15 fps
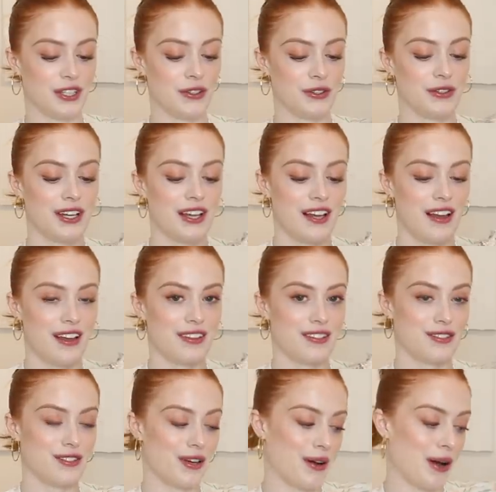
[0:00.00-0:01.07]
you.
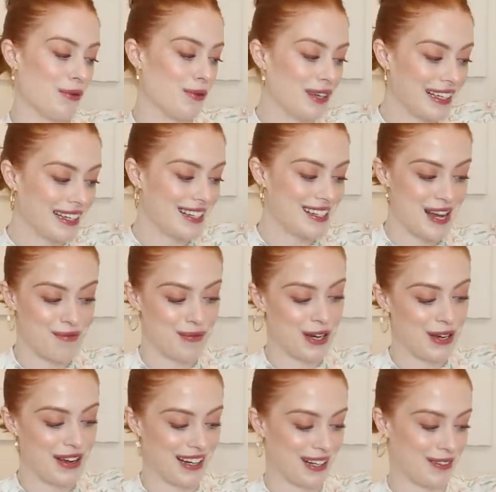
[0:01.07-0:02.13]
So I will link it down
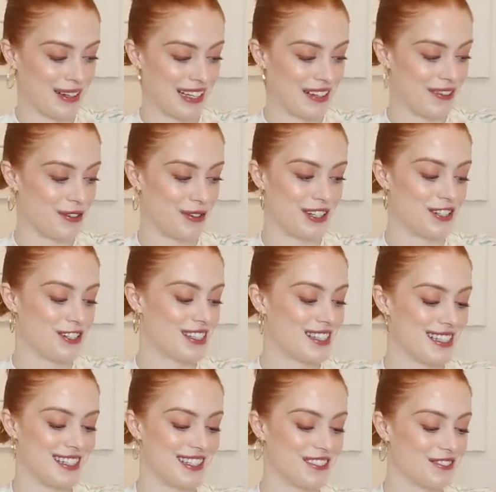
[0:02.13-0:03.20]
below anyway if you're
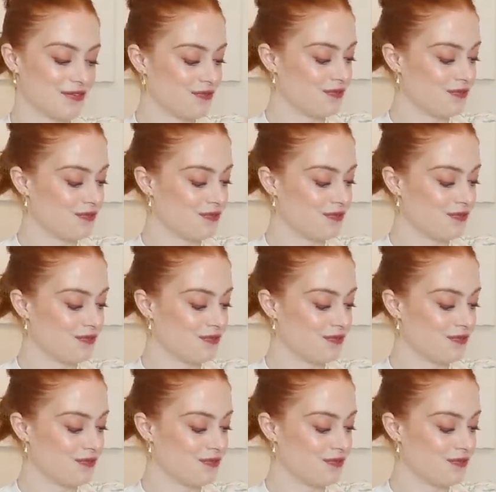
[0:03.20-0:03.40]
interested.